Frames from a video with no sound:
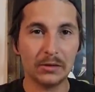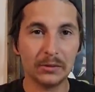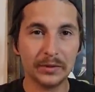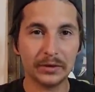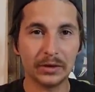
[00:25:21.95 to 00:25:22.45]
know
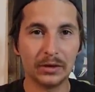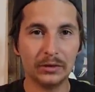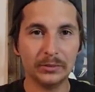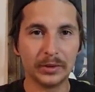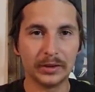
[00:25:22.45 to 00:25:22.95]
what they're
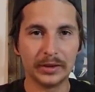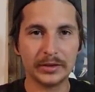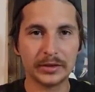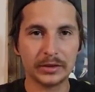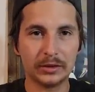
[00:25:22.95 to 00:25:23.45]
called, but let's
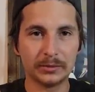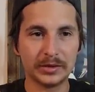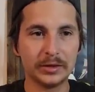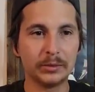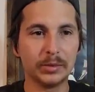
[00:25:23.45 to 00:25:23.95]
just call them
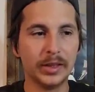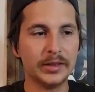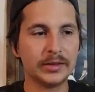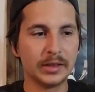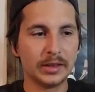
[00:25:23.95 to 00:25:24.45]
steel plates.